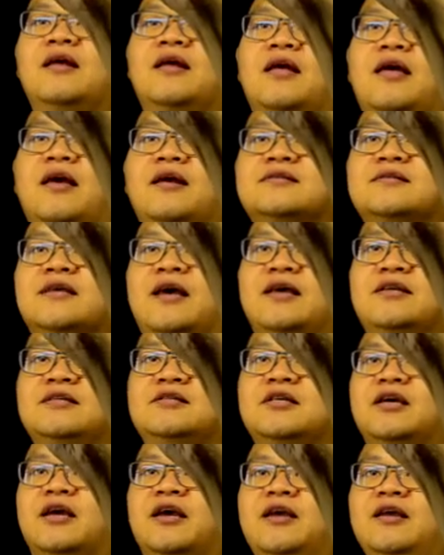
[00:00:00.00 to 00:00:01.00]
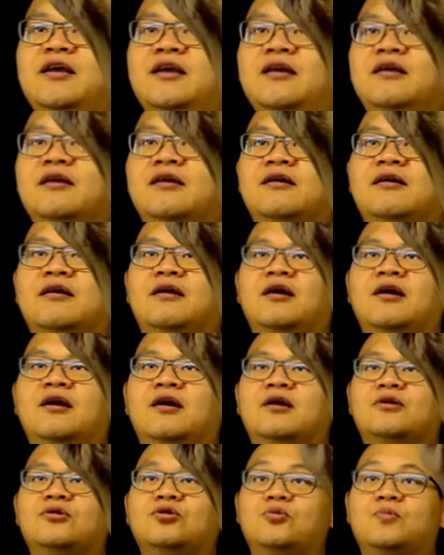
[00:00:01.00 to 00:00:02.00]
xij
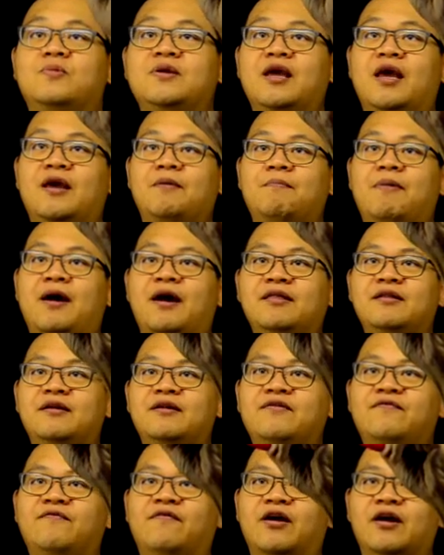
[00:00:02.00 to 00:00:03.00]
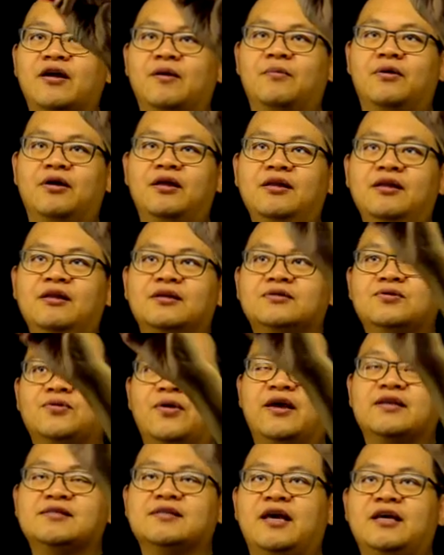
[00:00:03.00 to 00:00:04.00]
to be a binary variable. So
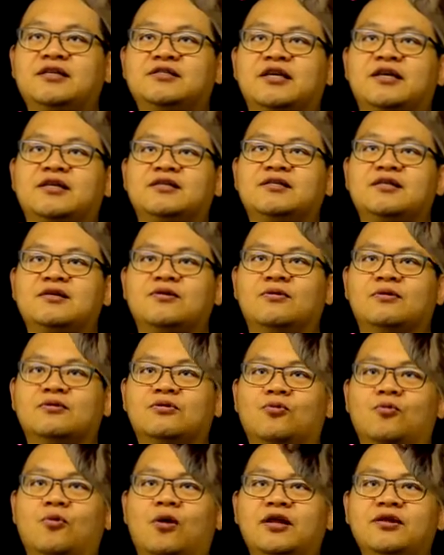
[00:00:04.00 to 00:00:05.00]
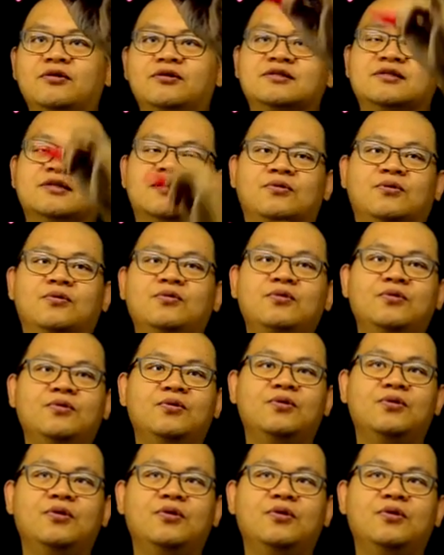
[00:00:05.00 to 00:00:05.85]
xij is equal to 1 or 0.